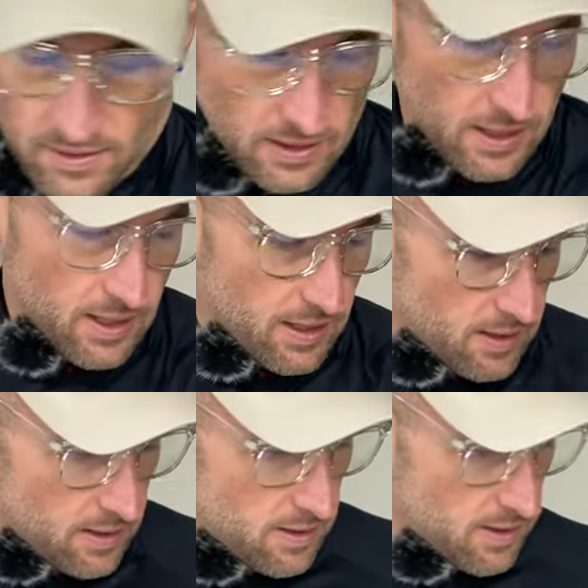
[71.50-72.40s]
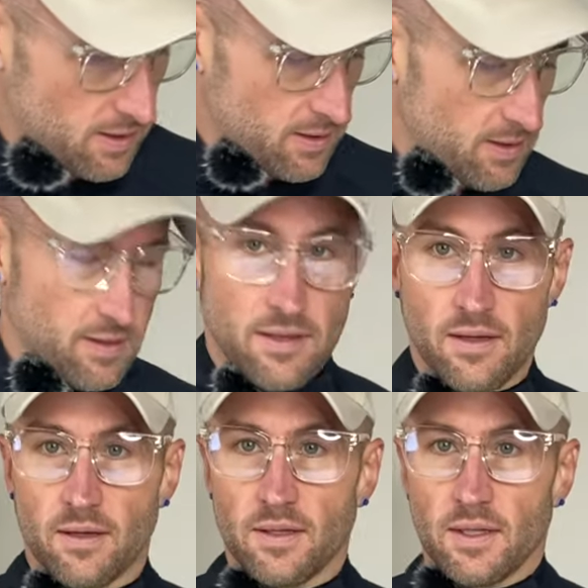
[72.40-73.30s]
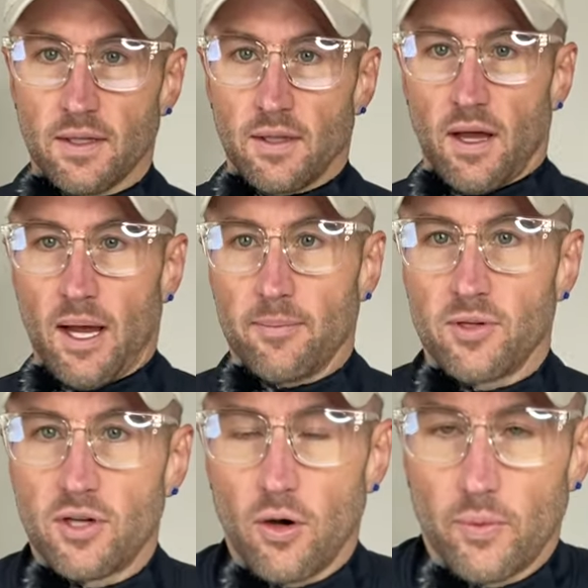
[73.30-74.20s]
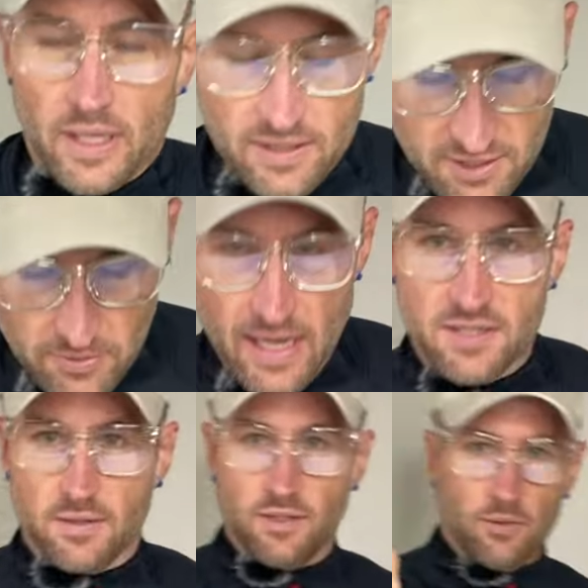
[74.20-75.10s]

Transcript: and I'm going to actually, you know